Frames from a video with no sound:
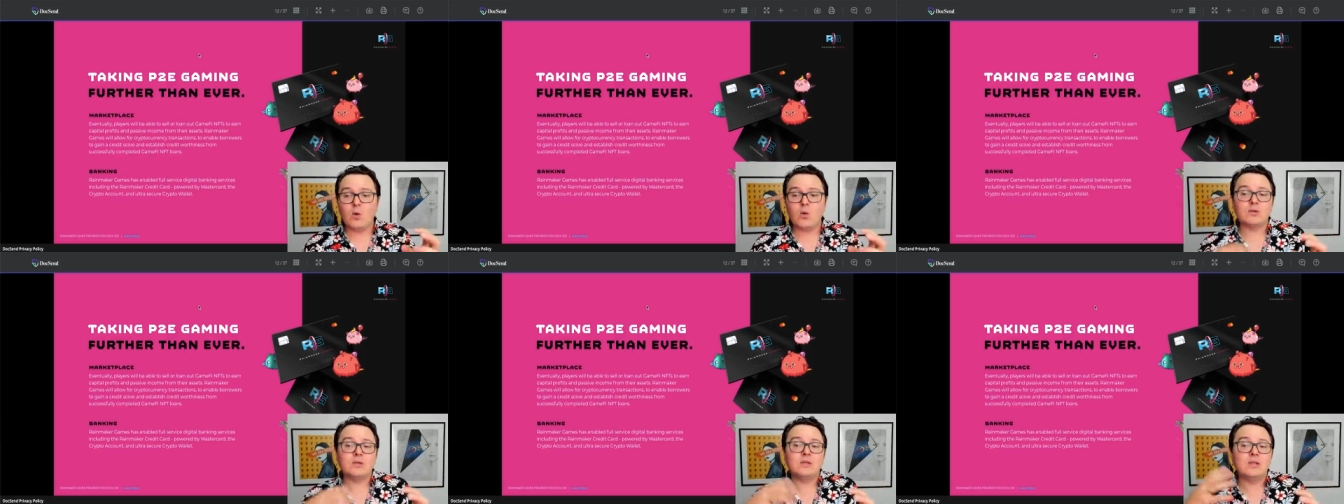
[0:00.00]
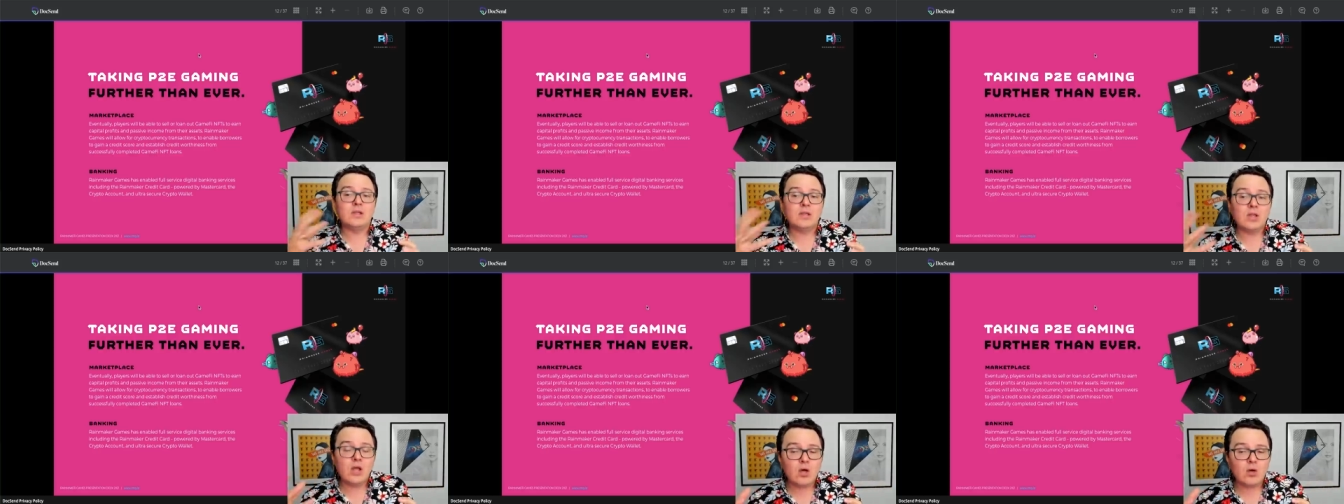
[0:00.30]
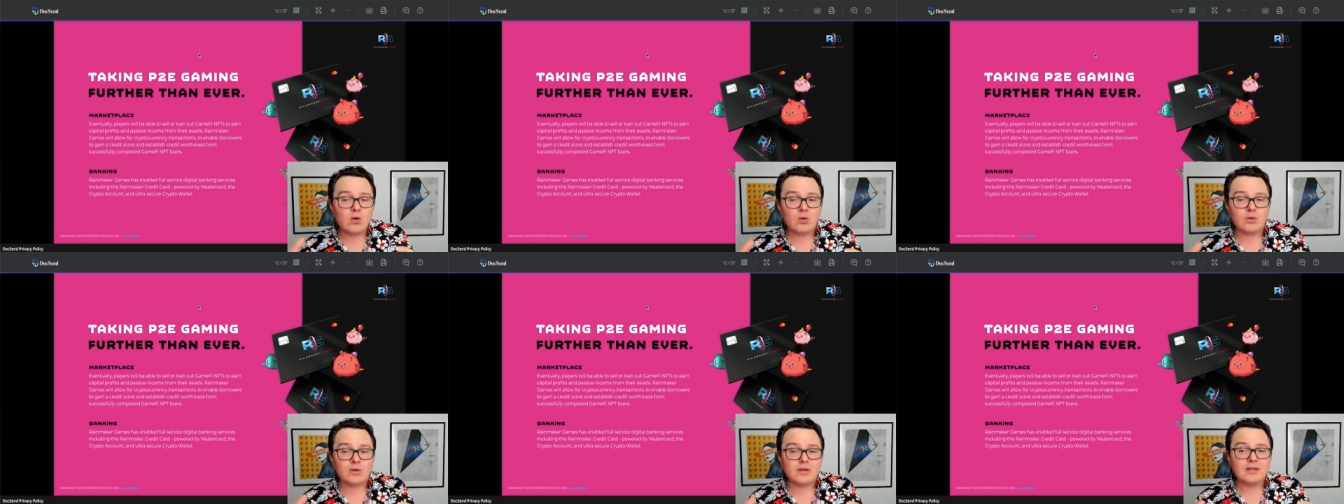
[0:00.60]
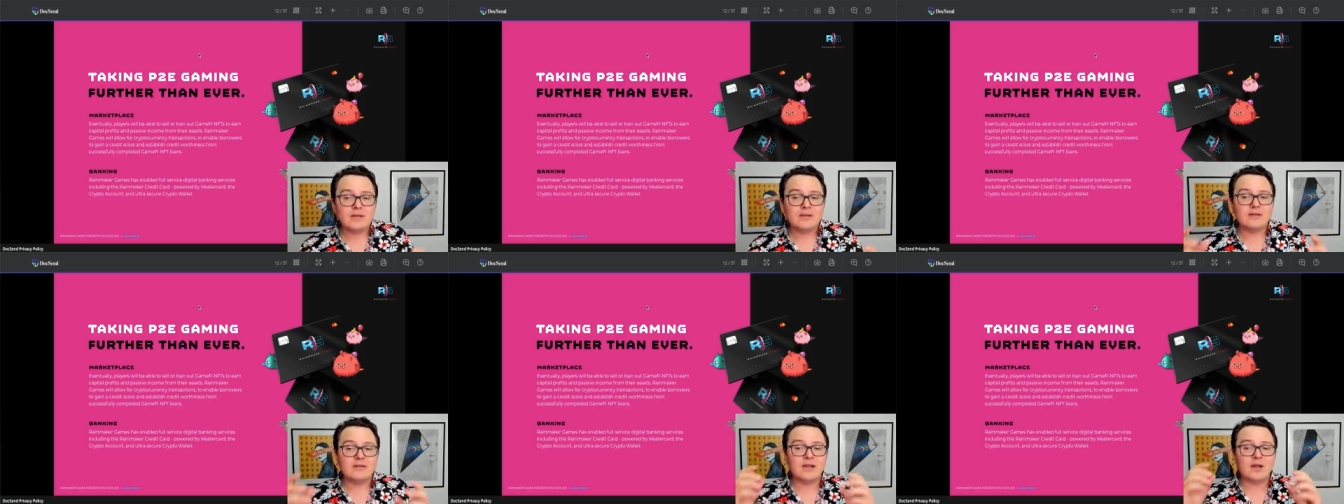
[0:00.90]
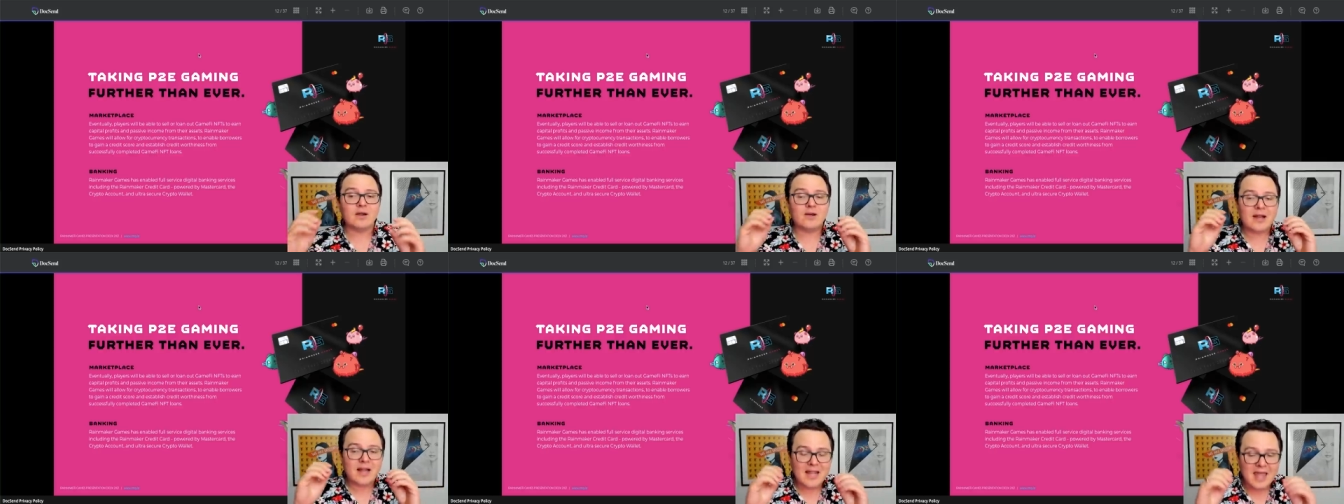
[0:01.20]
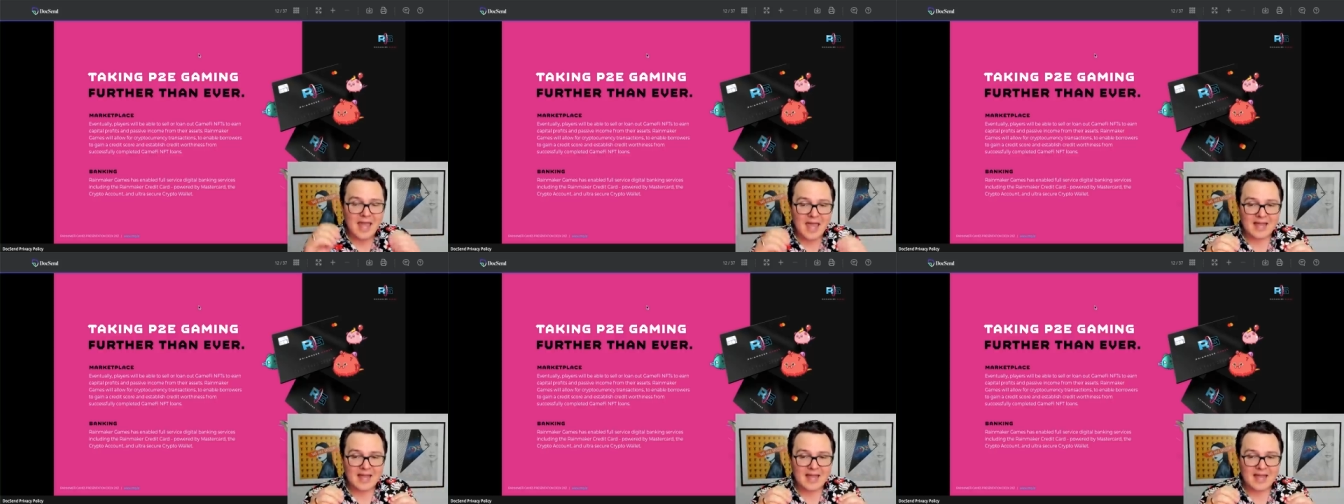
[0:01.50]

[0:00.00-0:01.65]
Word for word: or loan their